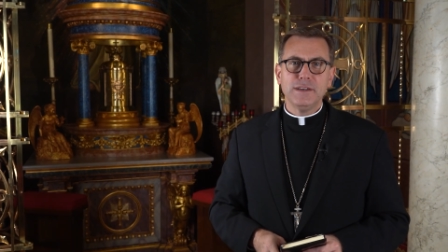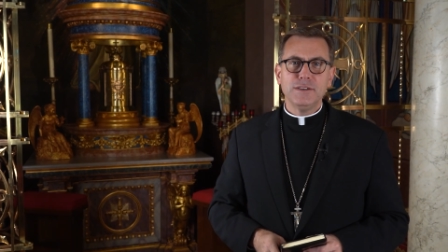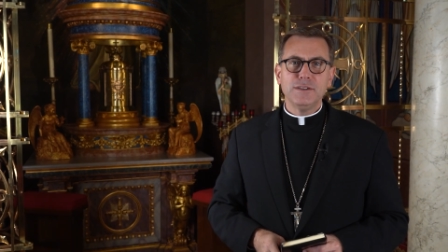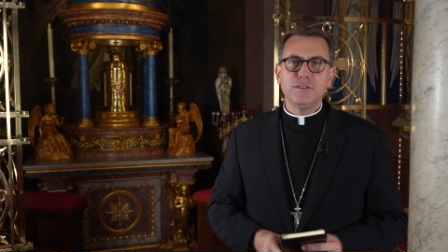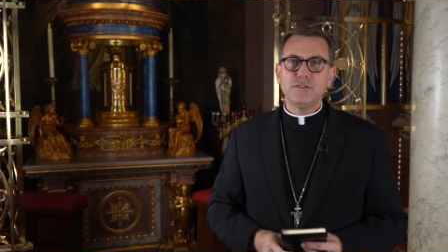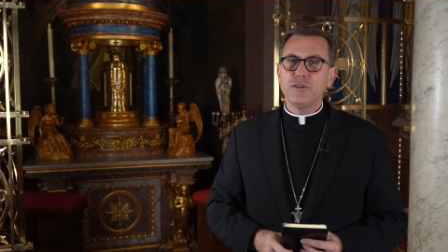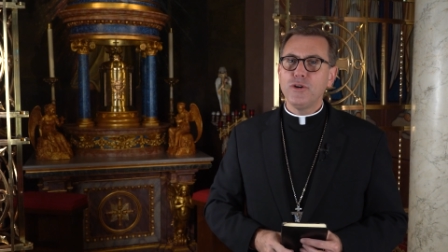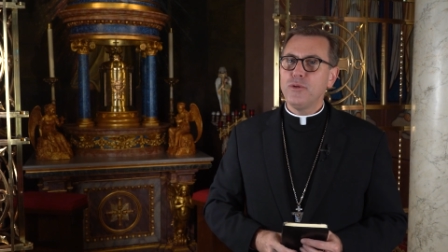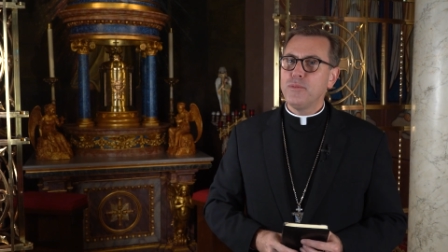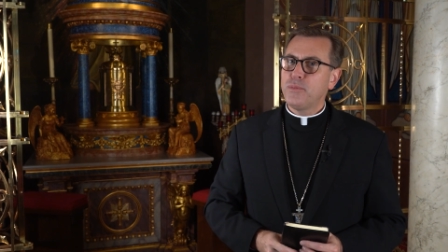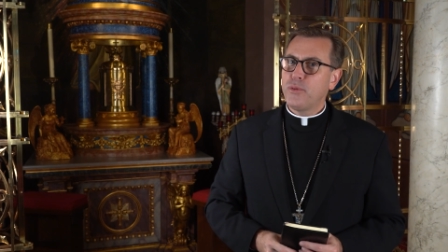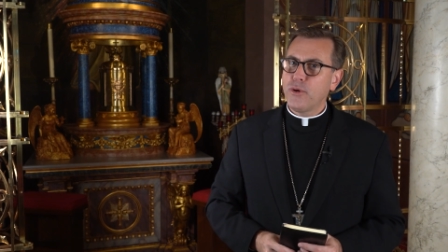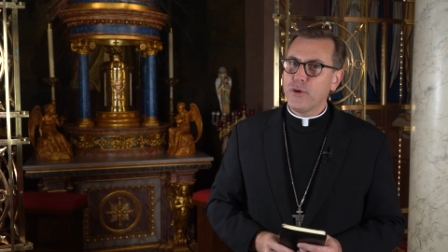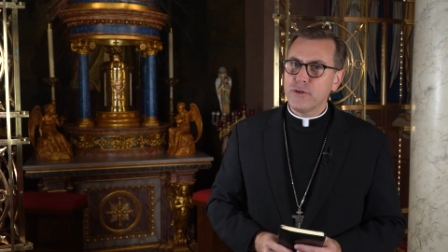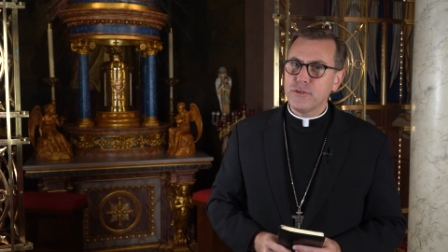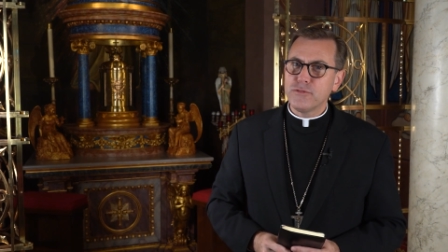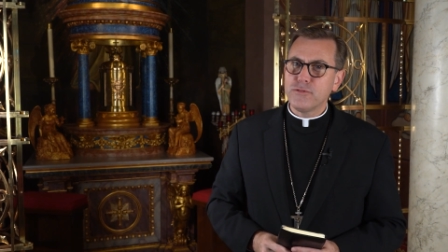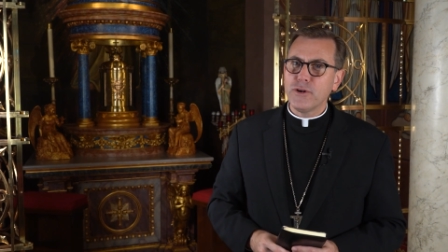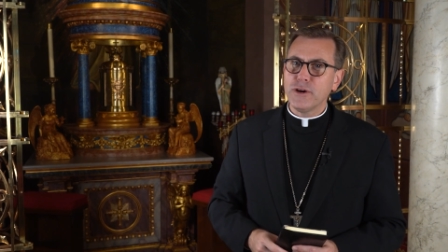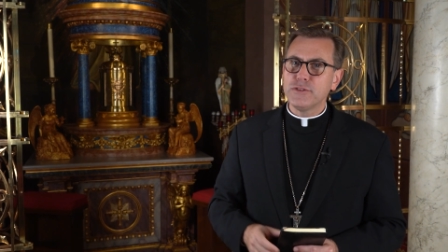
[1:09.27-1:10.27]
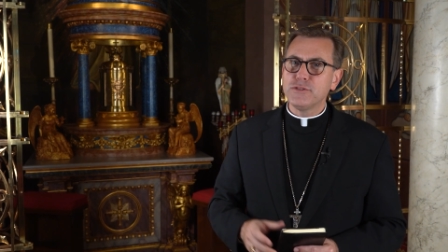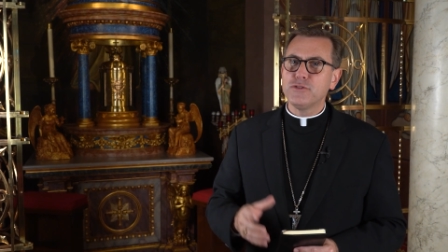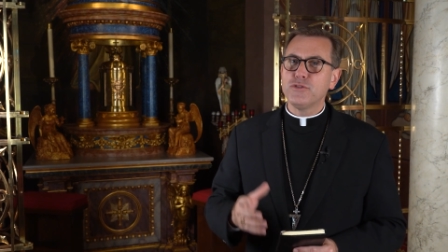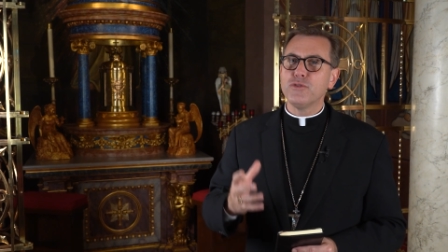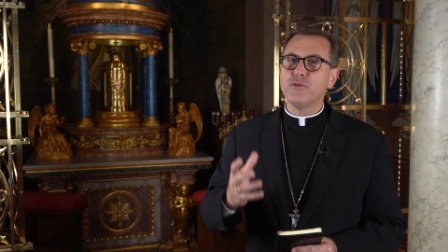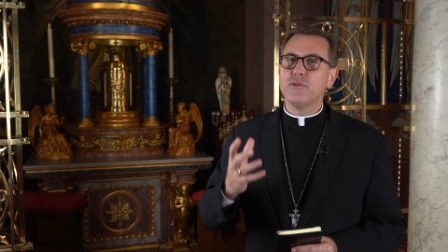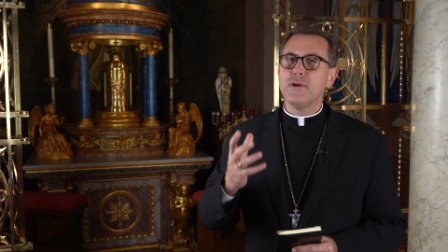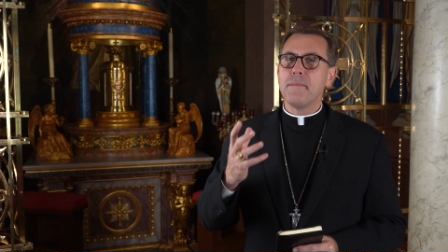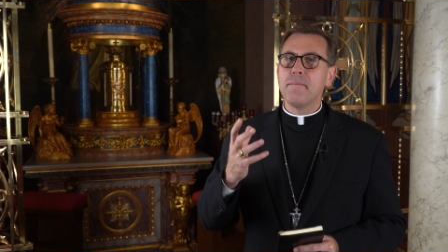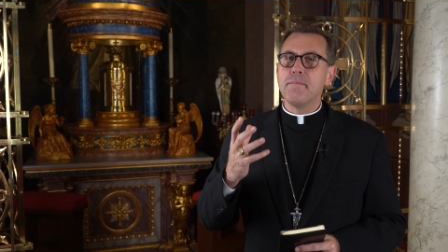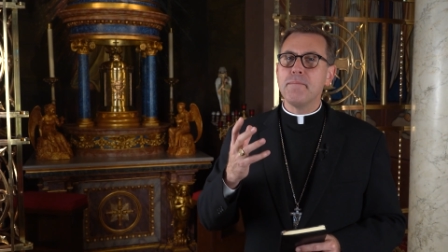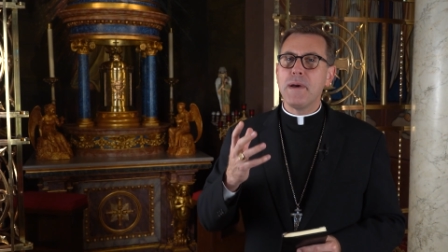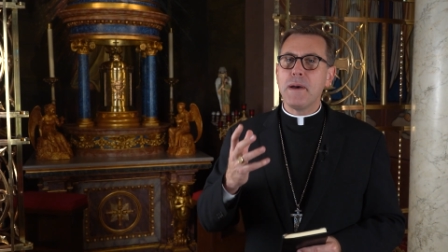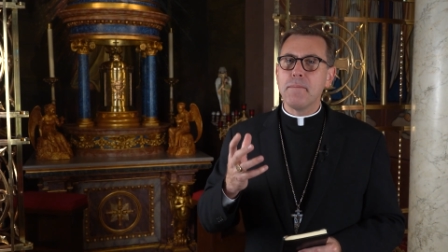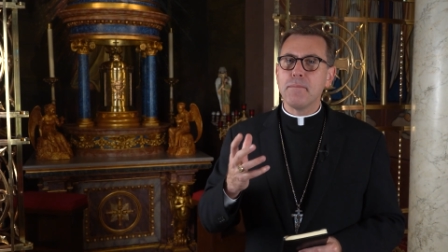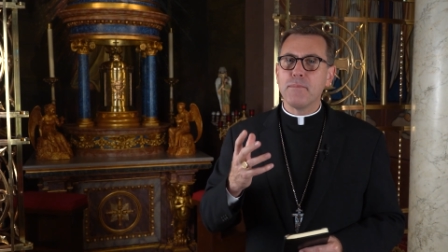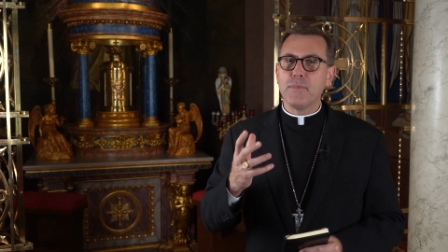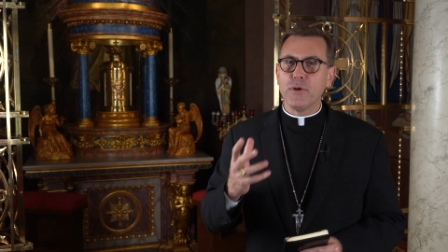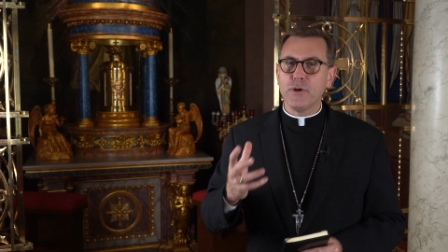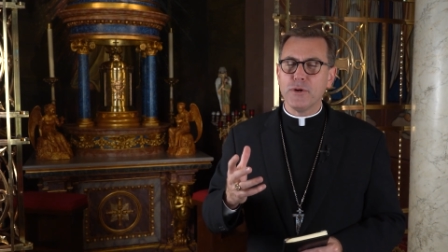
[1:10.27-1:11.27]
It's so important for us to
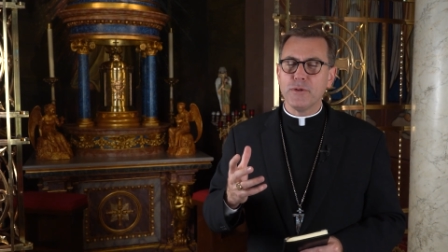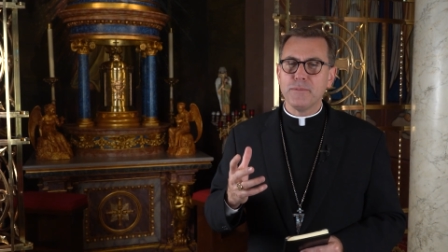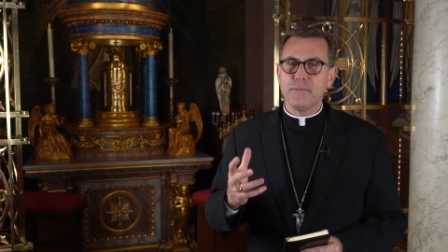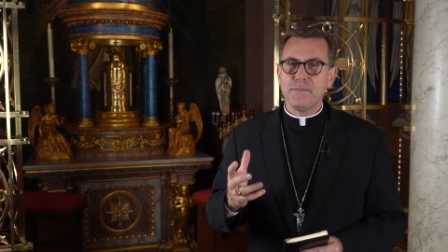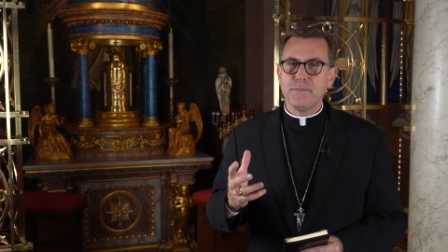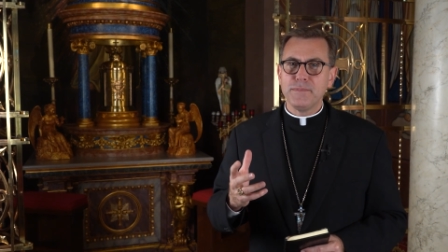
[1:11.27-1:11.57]
remember